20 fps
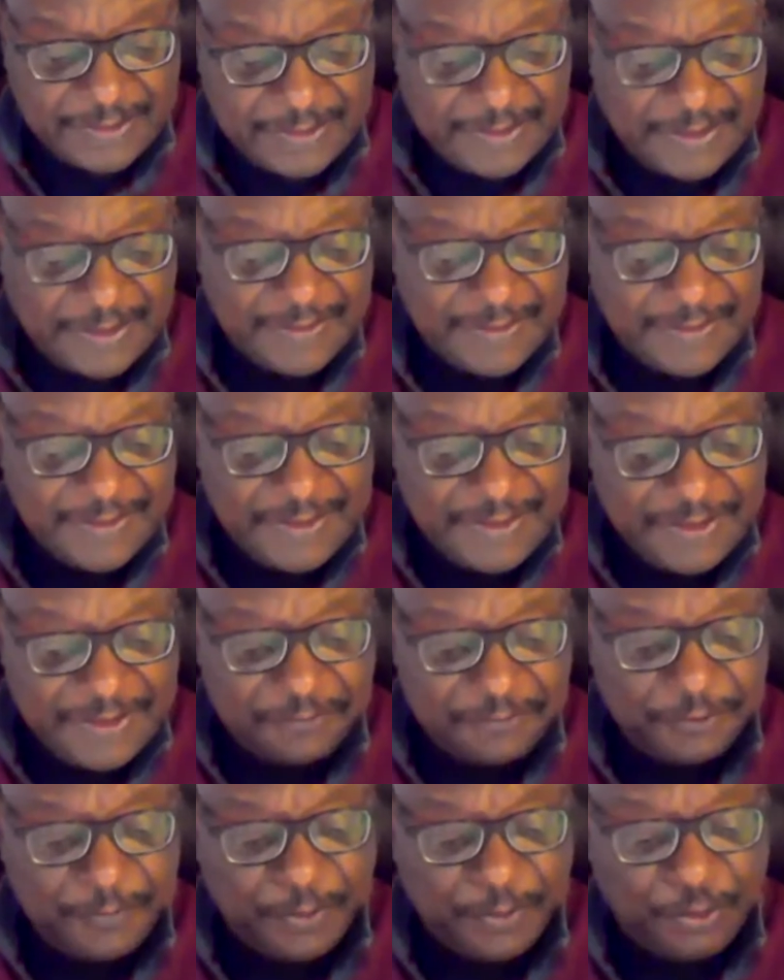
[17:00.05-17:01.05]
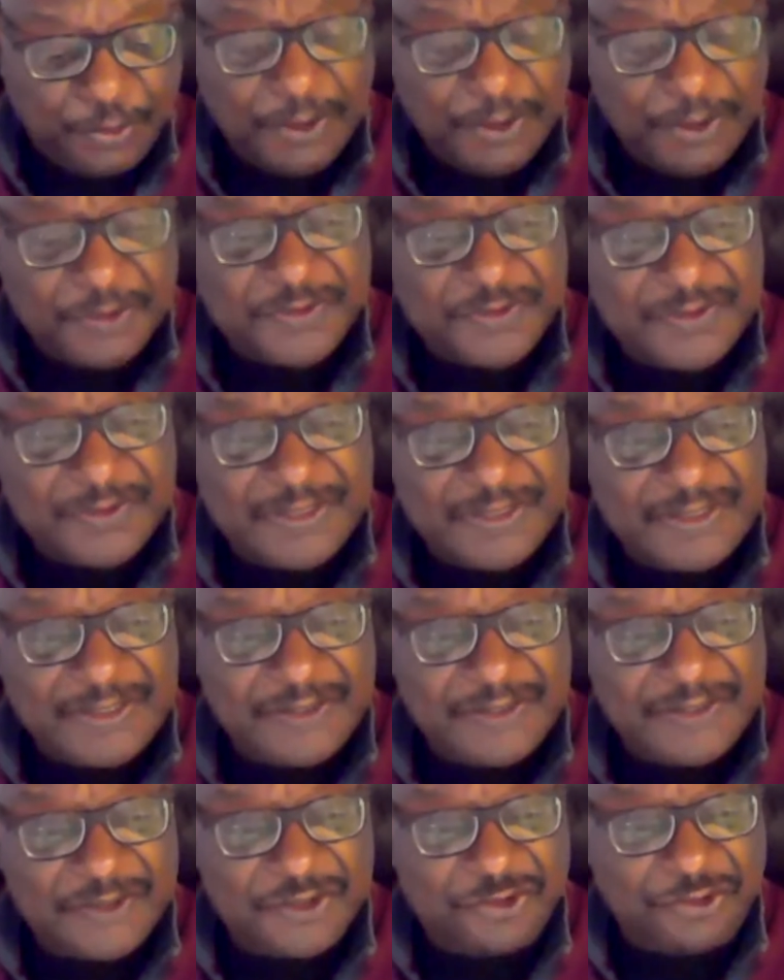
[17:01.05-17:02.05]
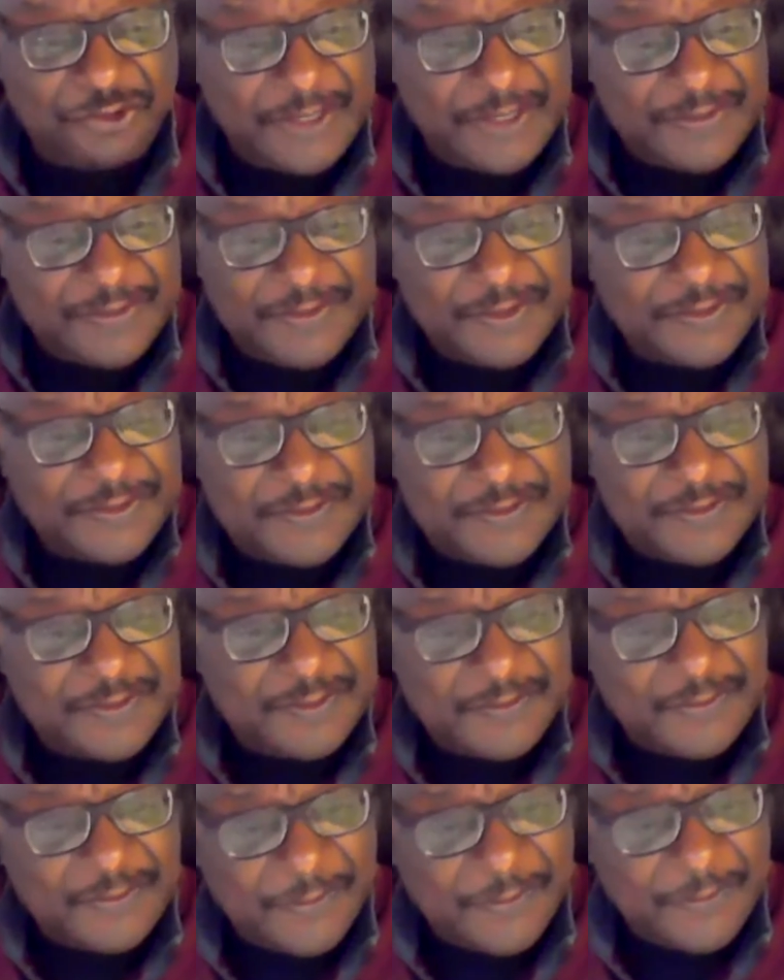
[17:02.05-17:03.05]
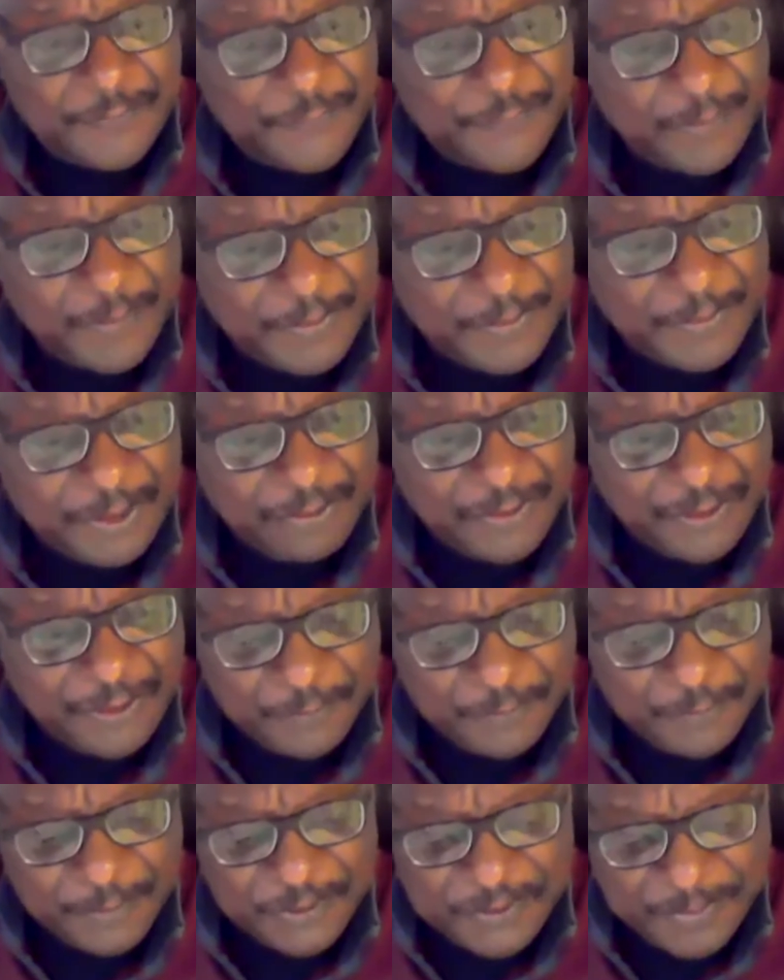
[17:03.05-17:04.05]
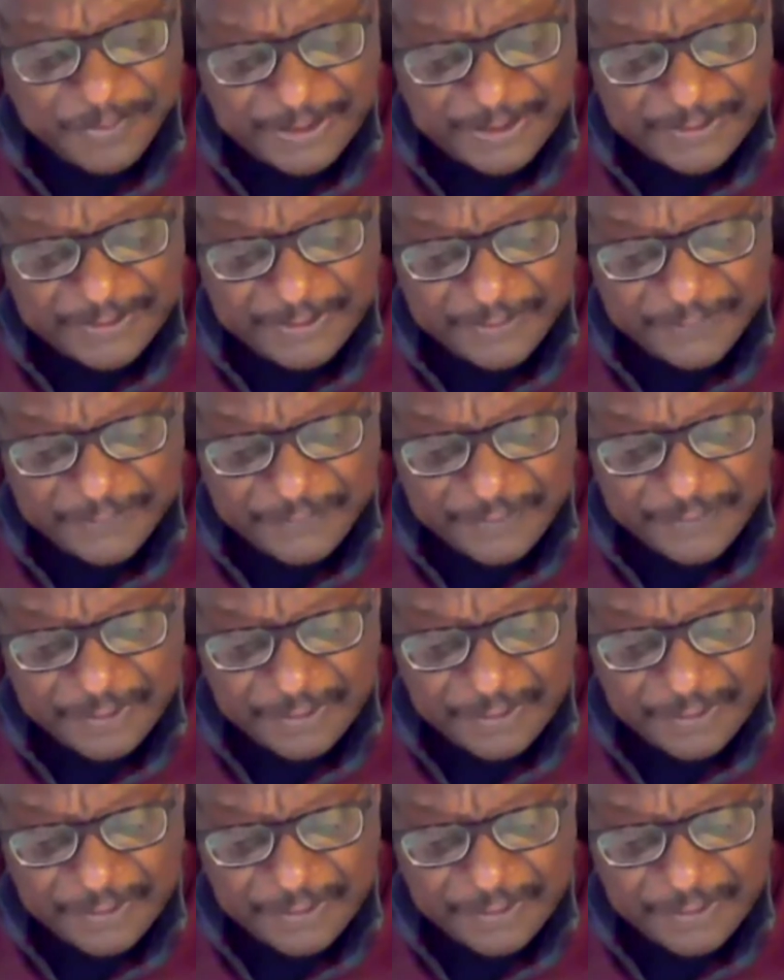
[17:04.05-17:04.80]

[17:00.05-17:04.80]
Can these reports stress us from a mental health perspective?